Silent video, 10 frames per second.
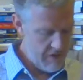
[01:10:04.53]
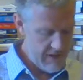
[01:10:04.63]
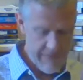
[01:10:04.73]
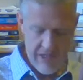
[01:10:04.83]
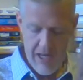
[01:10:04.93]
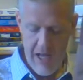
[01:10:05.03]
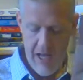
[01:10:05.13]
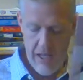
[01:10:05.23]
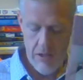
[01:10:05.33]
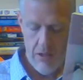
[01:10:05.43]
four
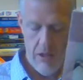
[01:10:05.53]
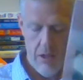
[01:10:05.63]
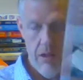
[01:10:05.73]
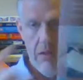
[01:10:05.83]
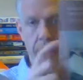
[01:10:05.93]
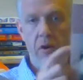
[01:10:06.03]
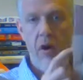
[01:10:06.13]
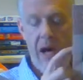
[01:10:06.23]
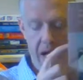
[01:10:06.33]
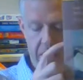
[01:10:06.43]
seventy-nine,
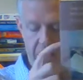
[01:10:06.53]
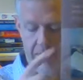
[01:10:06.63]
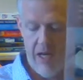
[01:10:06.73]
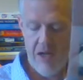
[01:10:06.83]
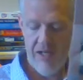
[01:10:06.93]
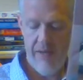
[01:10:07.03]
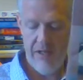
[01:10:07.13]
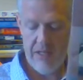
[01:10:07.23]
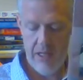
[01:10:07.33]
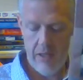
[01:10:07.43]
Varieties, page
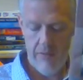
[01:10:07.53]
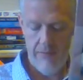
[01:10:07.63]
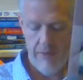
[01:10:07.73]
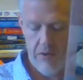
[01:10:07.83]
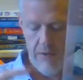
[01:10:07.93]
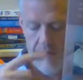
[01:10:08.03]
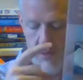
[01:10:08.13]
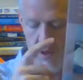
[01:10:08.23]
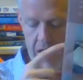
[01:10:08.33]
seventeen. Footnote four